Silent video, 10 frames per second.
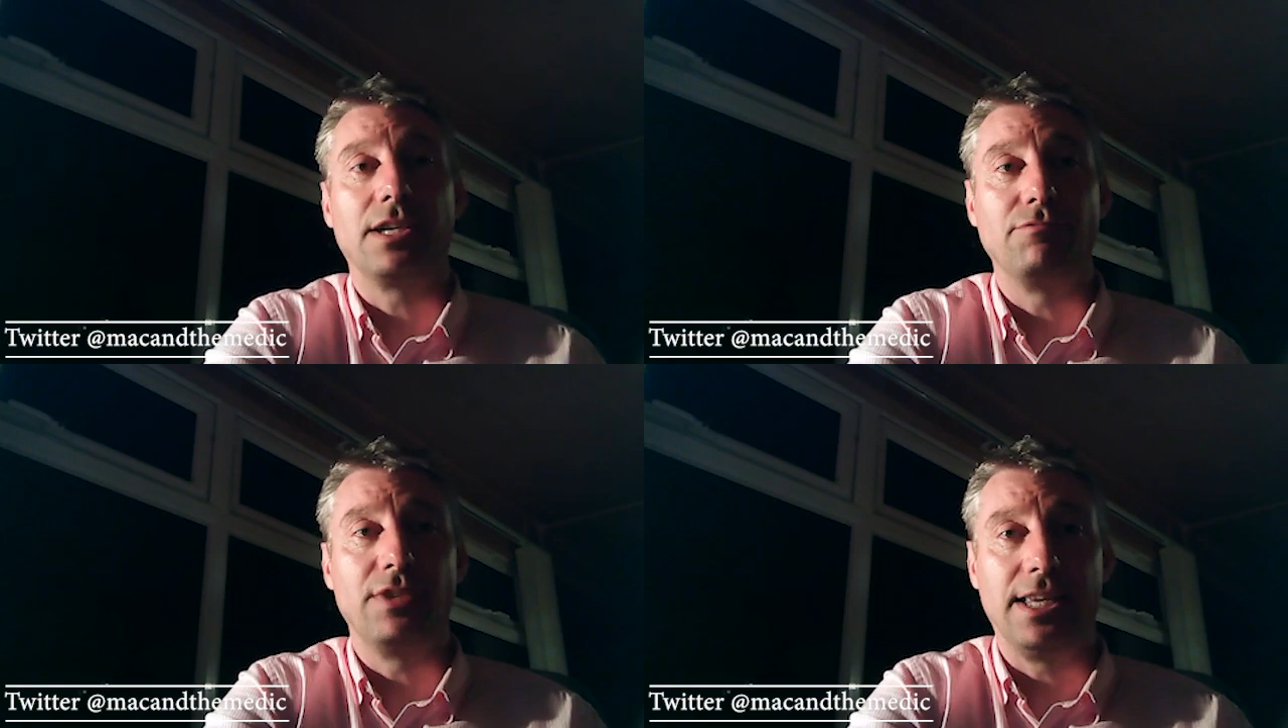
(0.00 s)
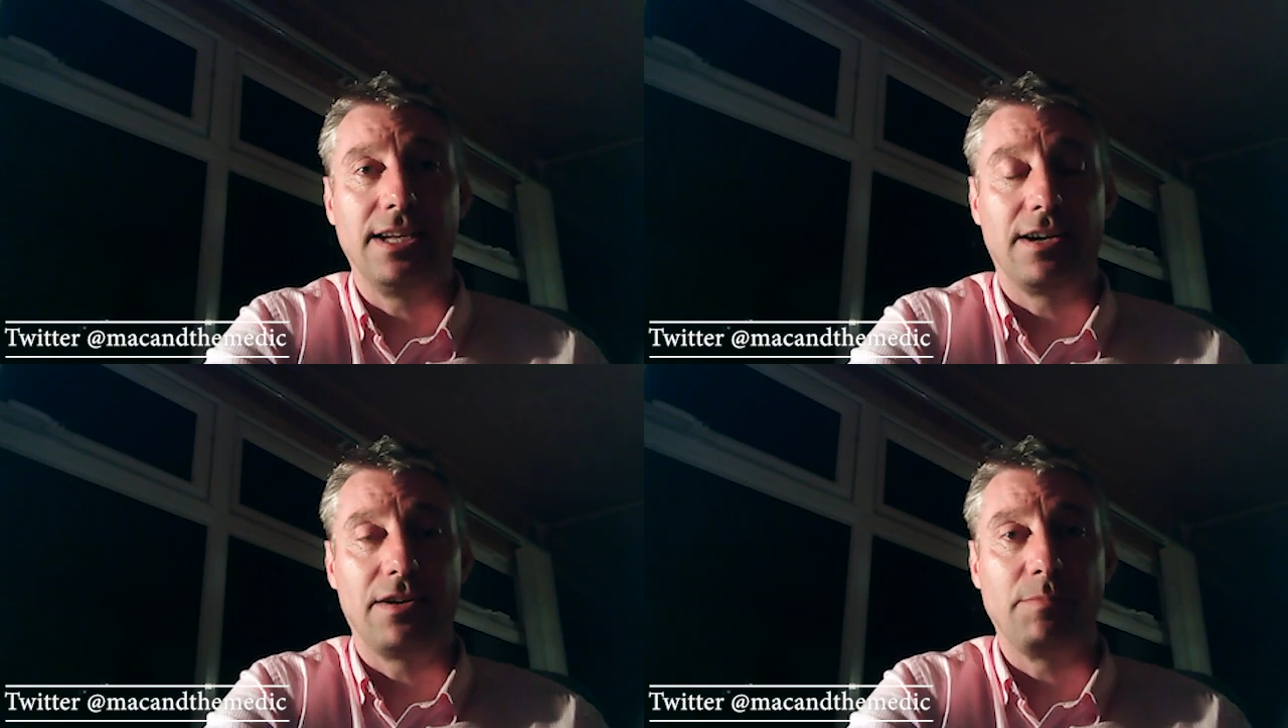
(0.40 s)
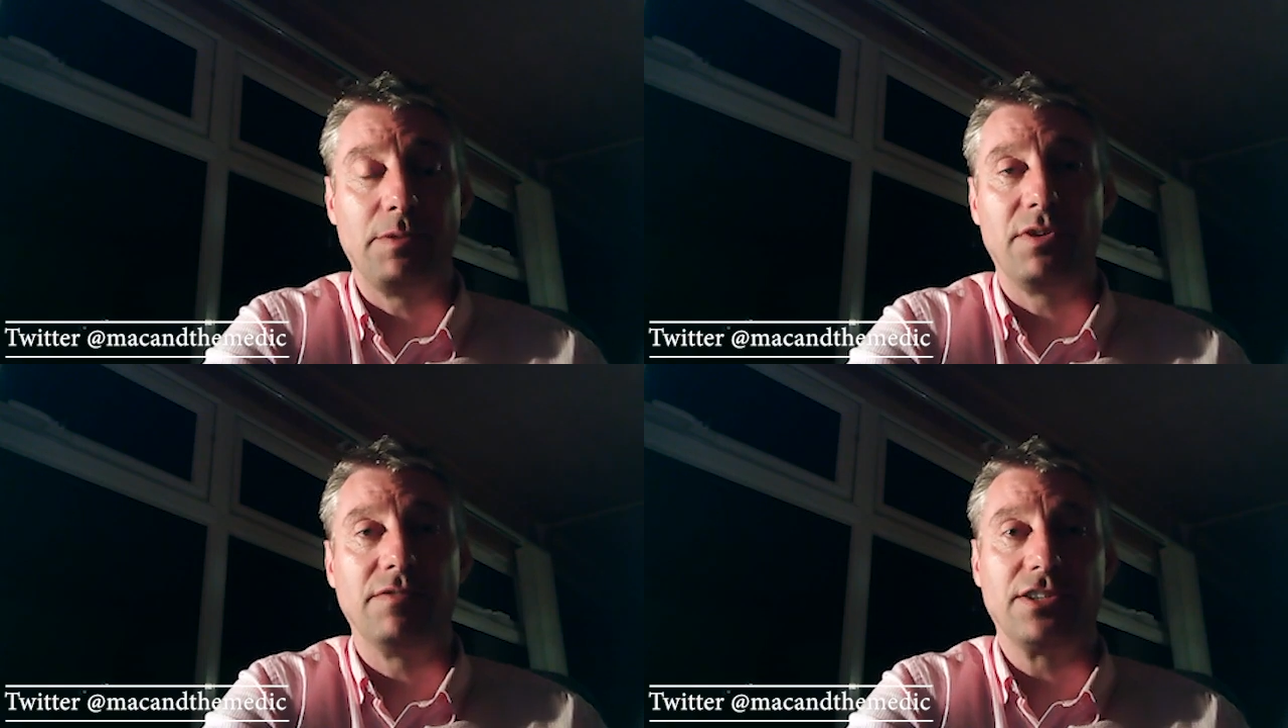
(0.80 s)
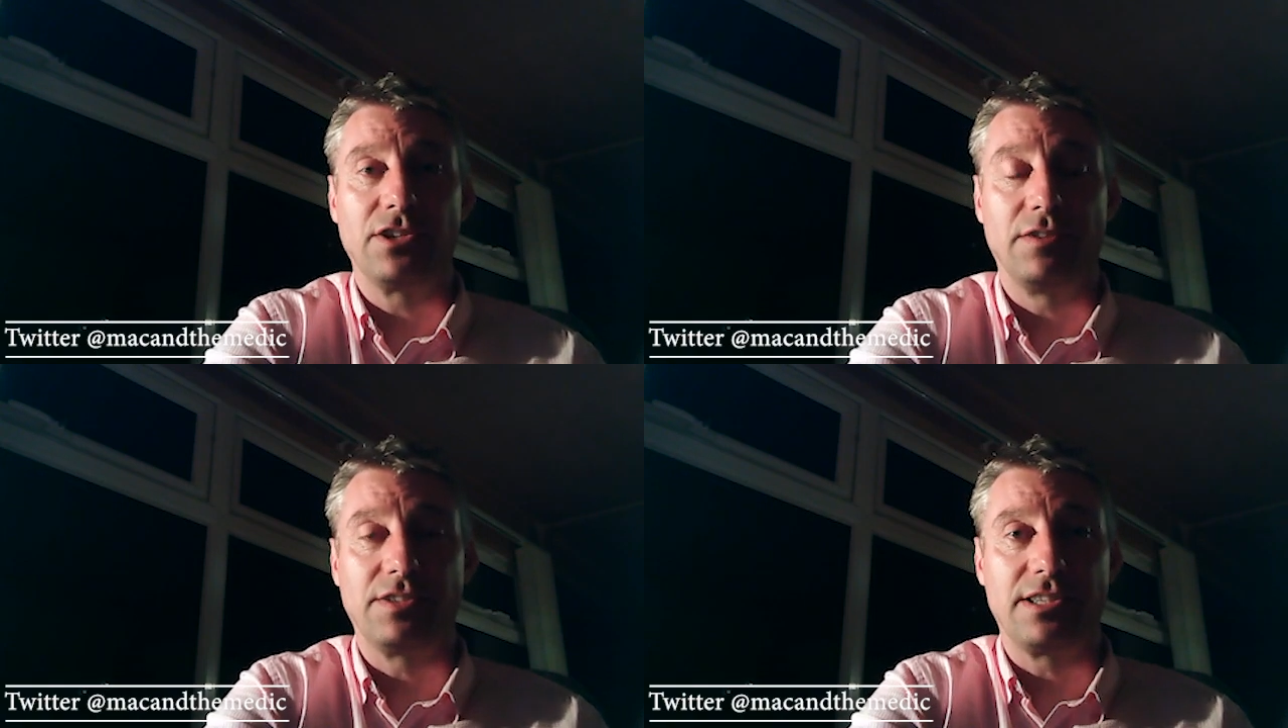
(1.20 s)
They really are. I've been privileged
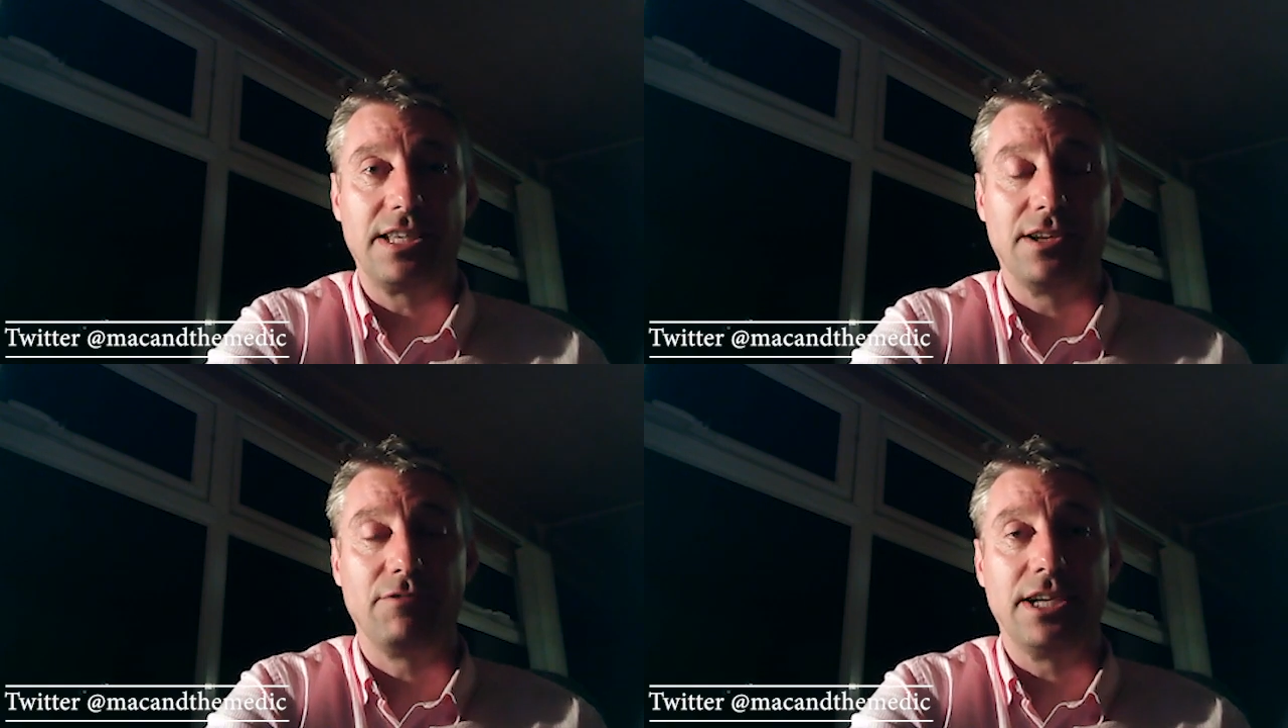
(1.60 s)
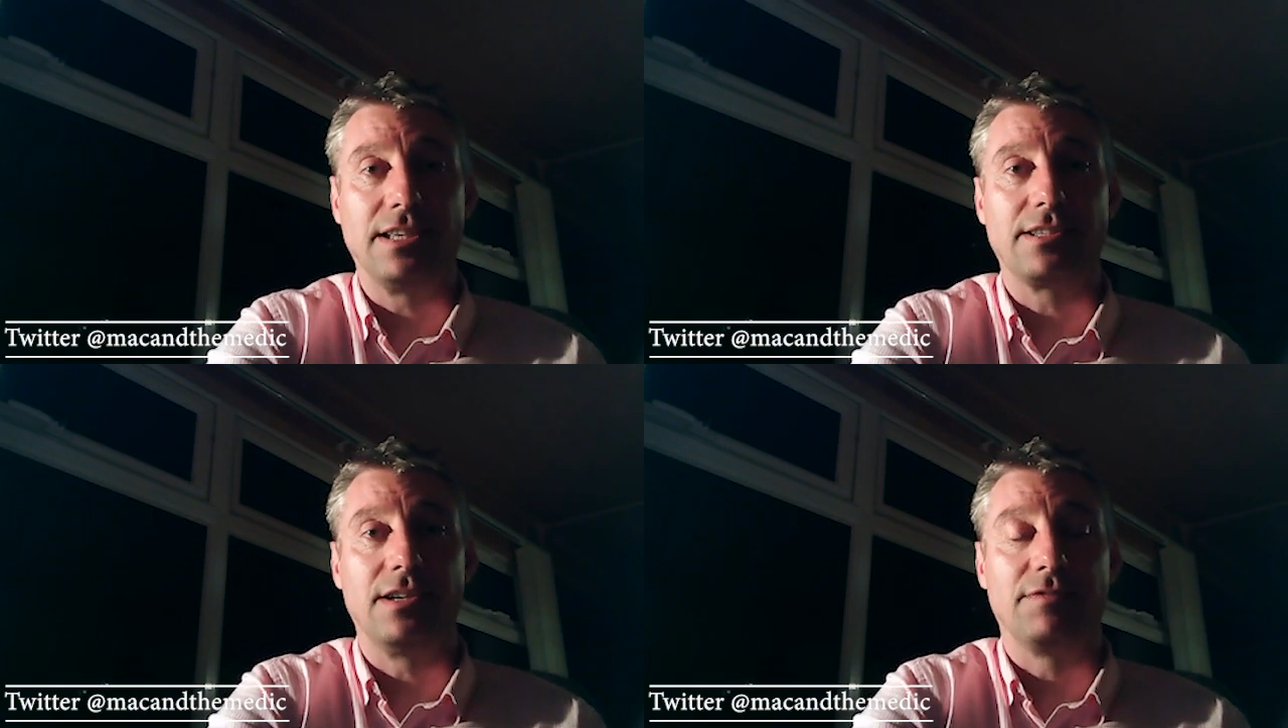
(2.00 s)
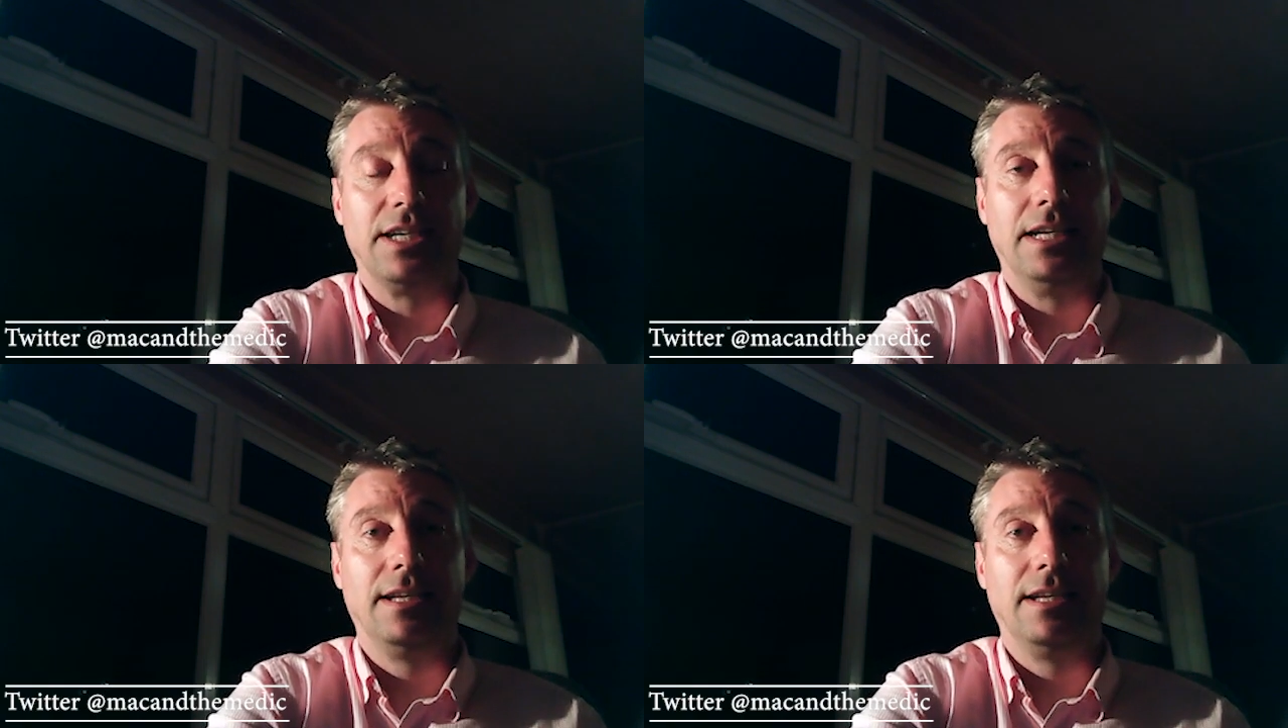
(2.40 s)
enough to see her reading stuff